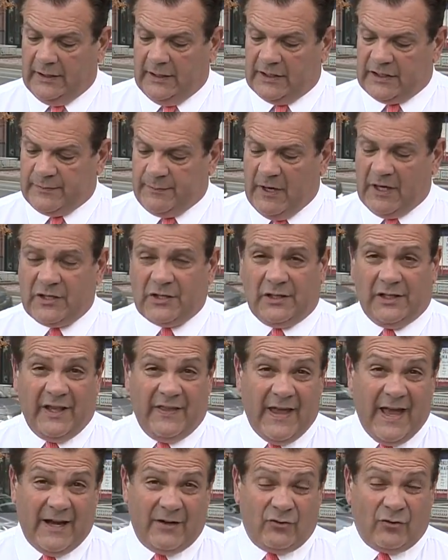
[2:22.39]

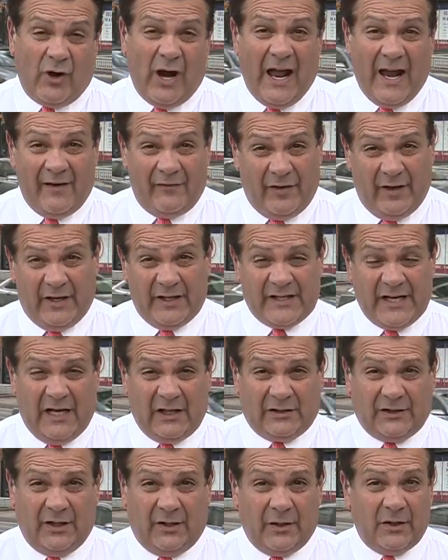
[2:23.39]
especially that drive that is
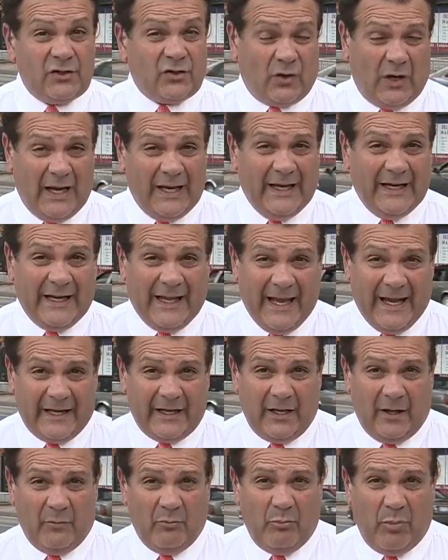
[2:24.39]
out there to try and
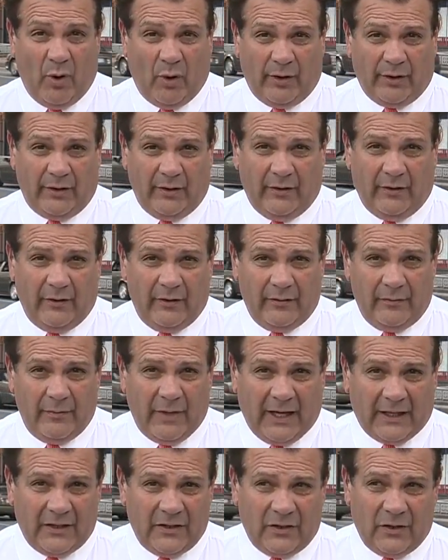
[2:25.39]
get him
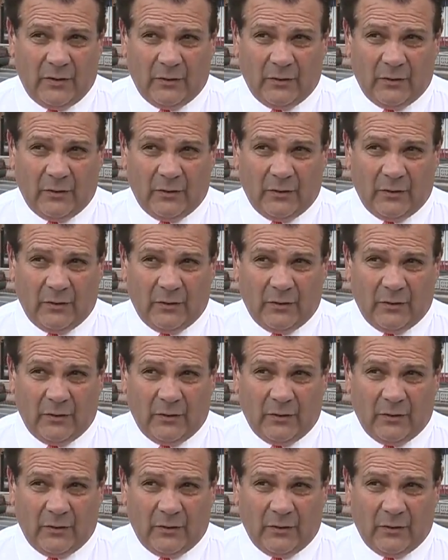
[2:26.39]
pardoned. Back to you.